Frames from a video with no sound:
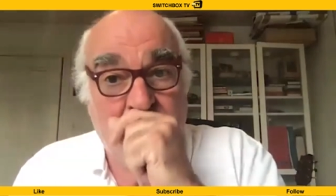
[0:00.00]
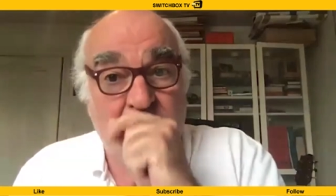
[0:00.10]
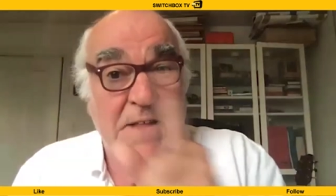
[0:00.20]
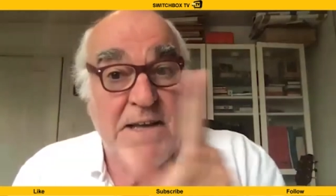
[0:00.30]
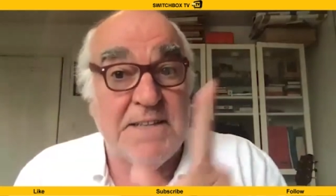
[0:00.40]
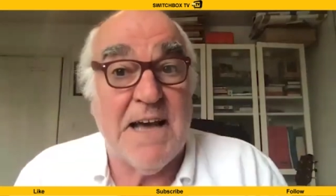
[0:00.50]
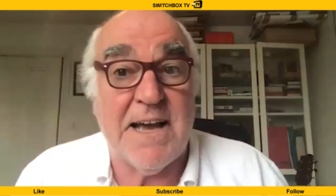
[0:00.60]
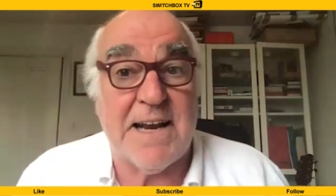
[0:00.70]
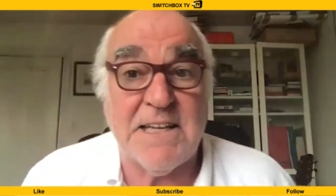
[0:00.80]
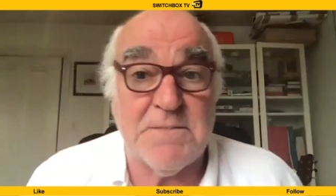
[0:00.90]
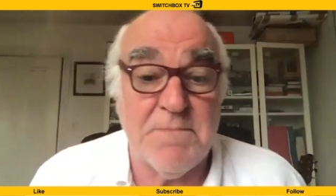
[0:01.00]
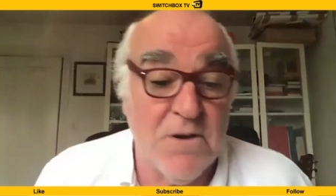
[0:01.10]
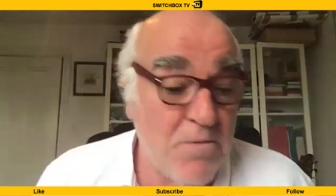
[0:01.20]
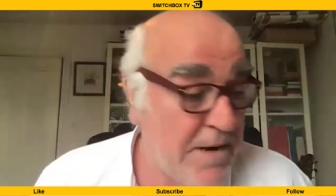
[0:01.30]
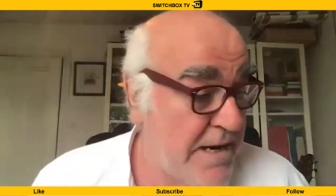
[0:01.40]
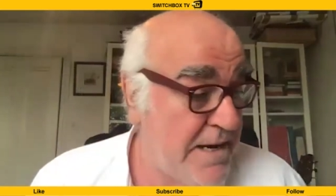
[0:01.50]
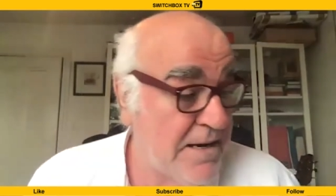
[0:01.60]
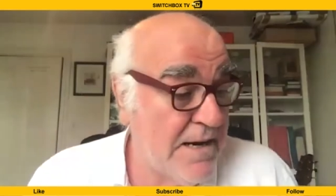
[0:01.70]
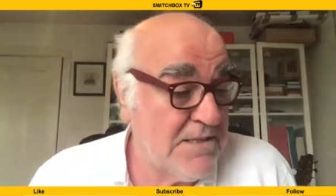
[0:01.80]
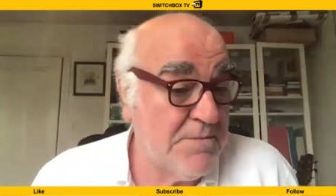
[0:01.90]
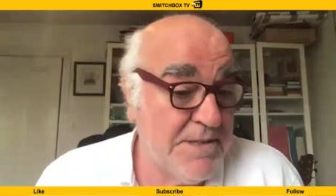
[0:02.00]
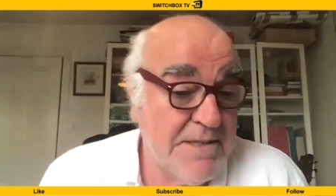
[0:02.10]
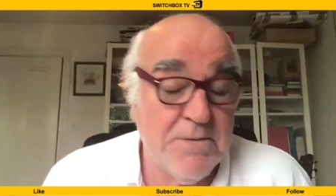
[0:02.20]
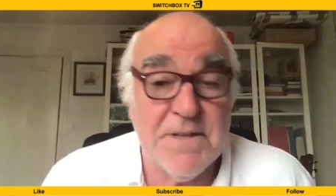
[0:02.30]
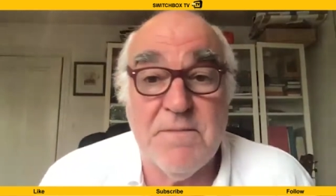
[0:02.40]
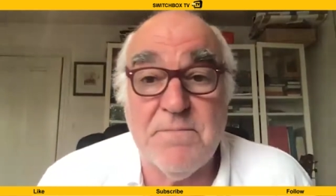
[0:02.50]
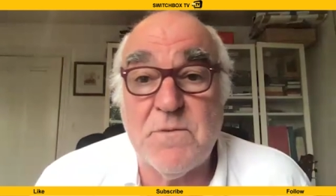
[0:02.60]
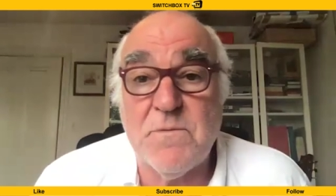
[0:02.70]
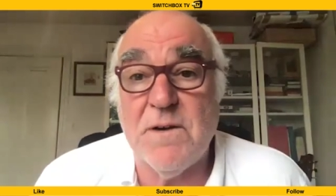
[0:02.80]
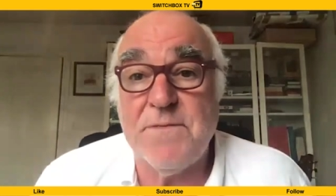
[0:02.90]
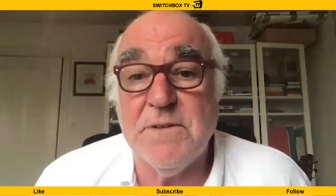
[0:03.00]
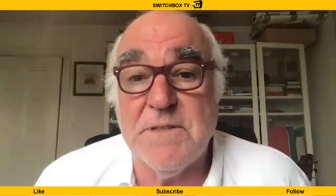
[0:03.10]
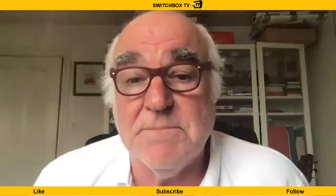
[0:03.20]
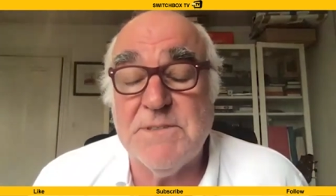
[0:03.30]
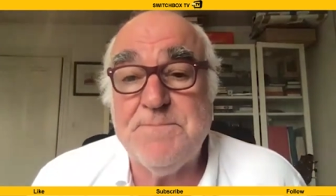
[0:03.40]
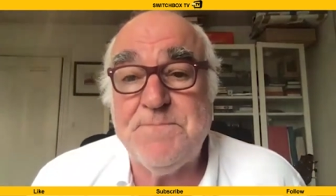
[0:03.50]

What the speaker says: They did that at Glastonbury. They were a big hit at Glastonbury. They were there quite a few times.